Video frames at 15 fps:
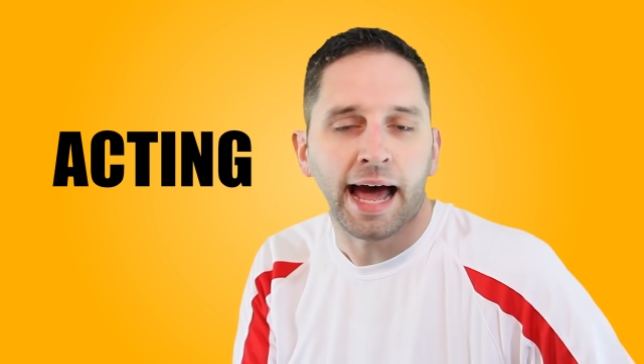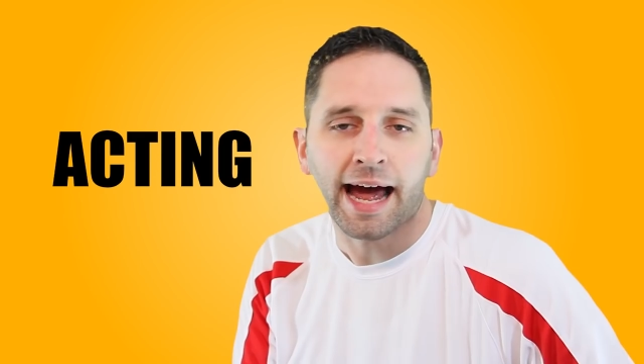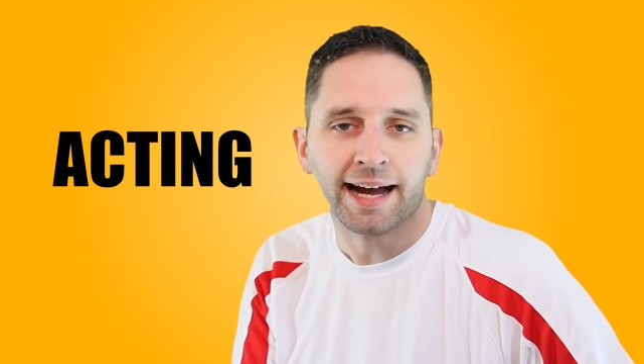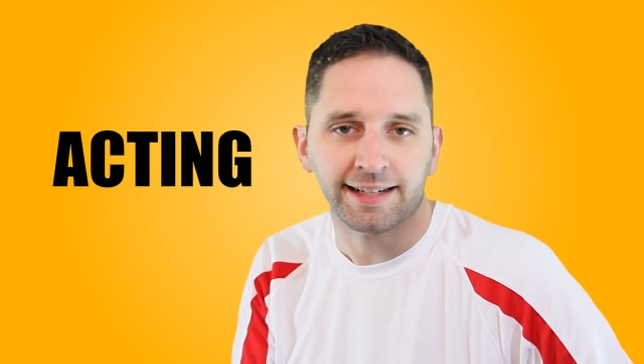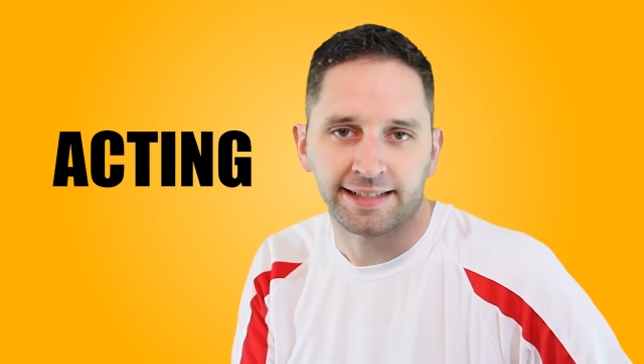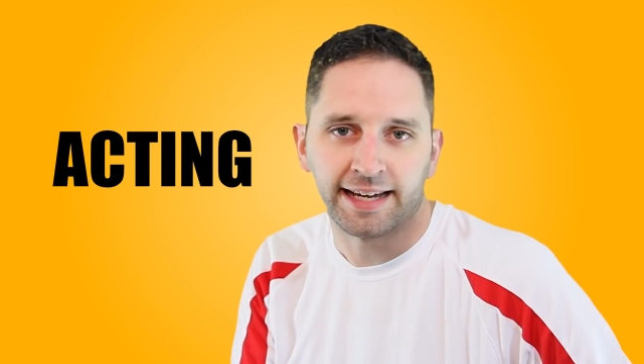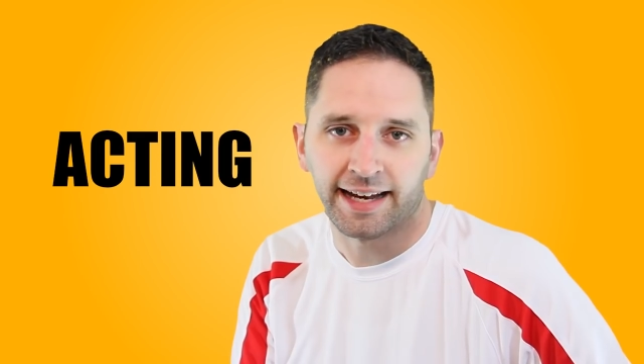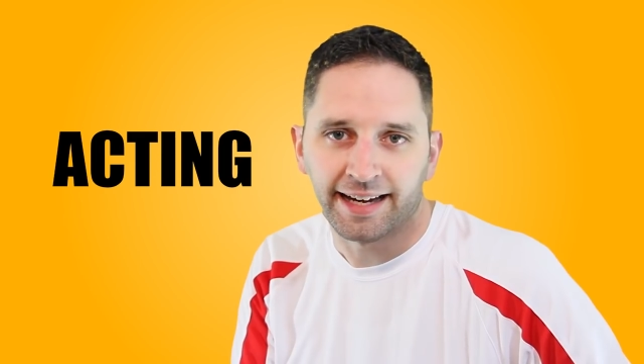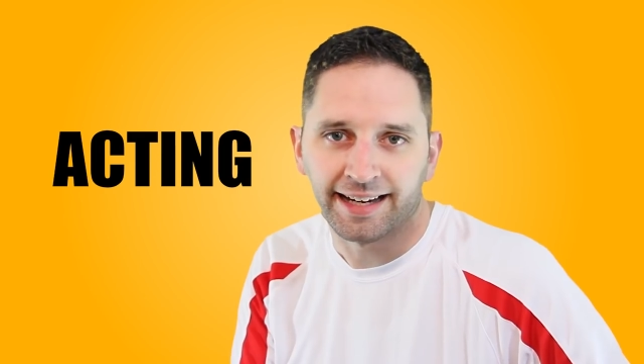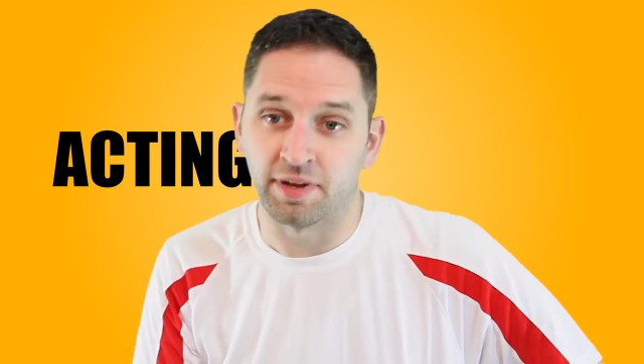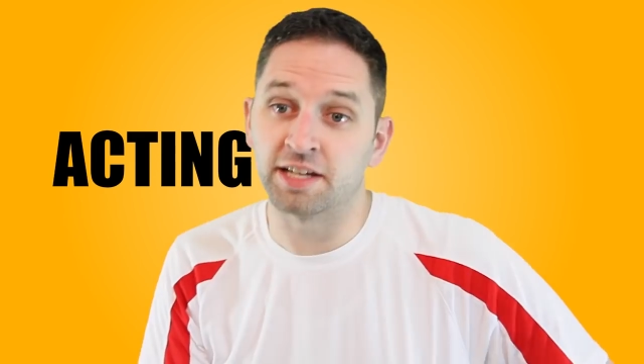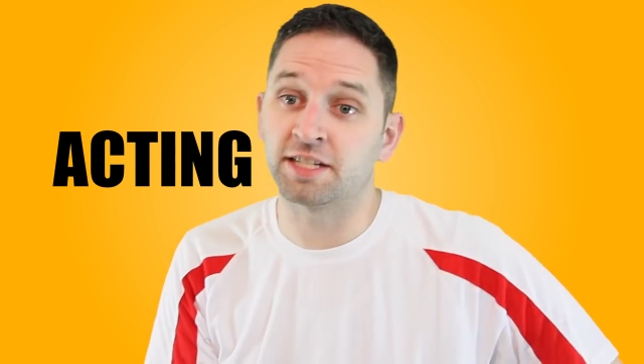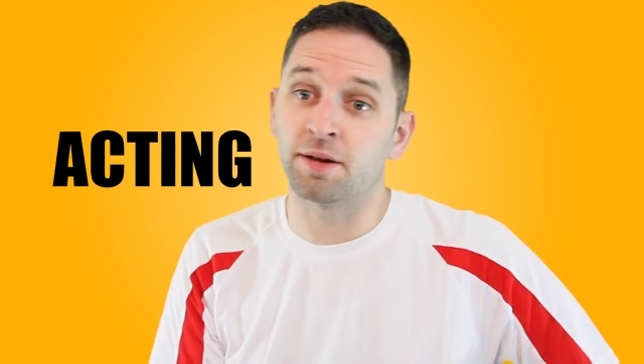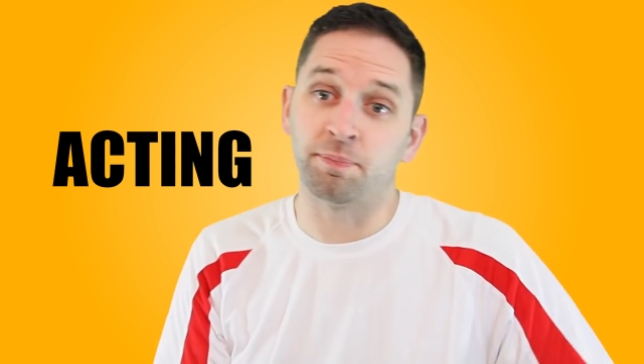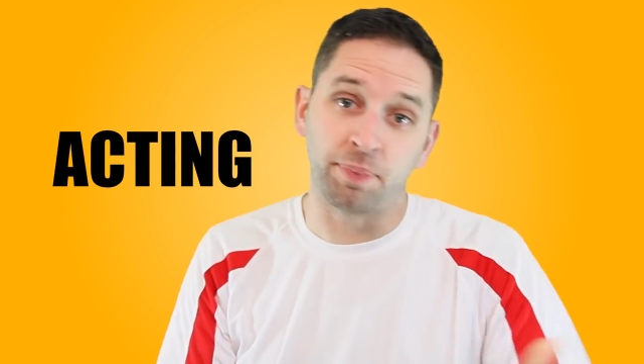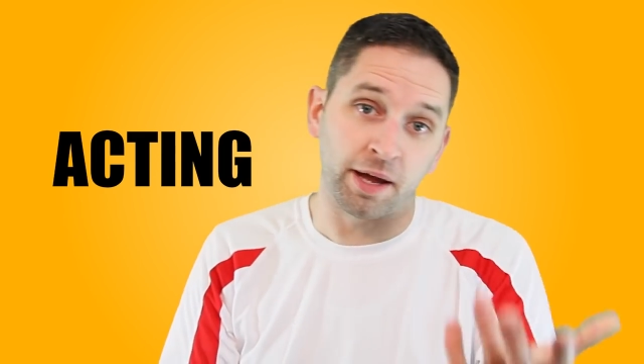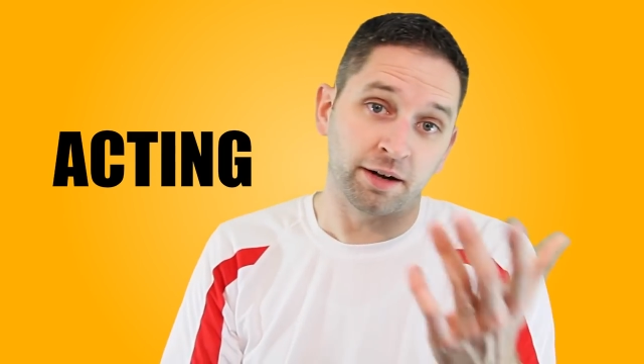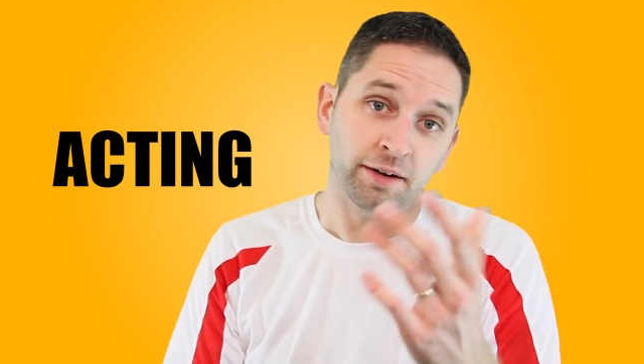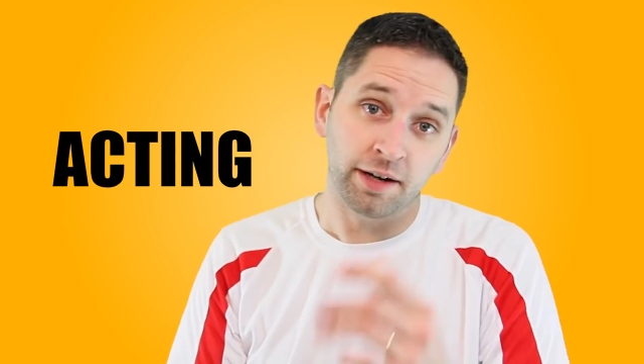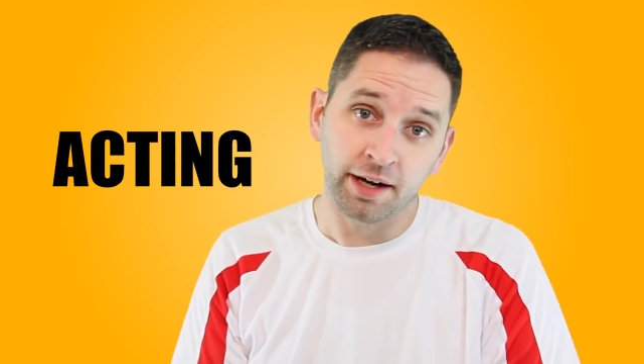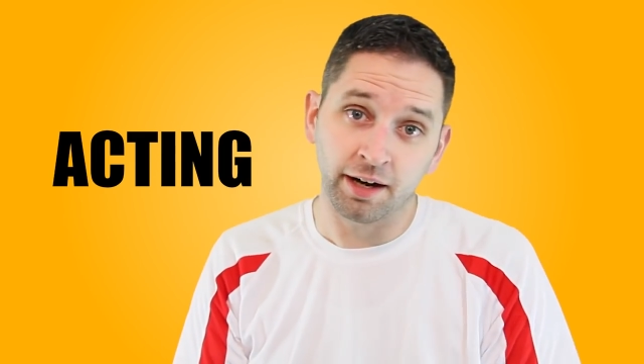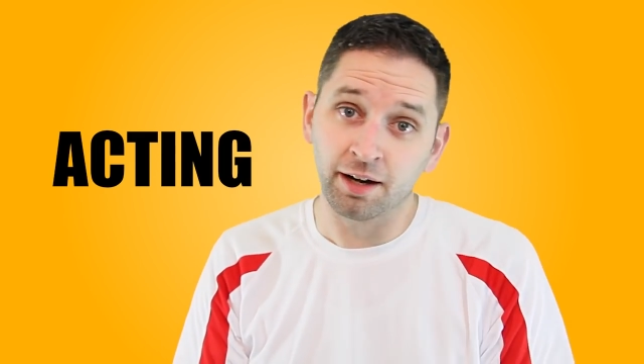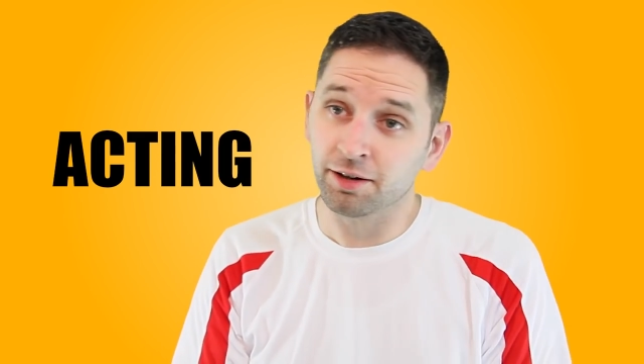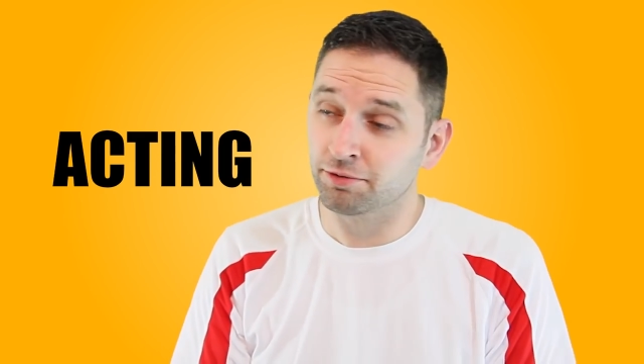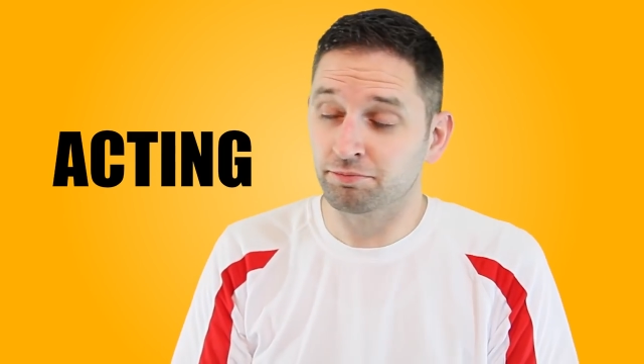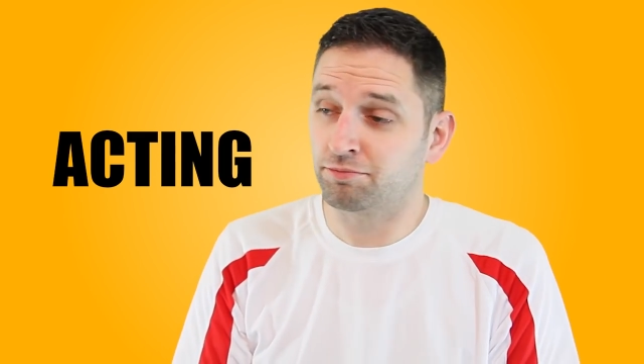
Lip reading: acting. Is it better here?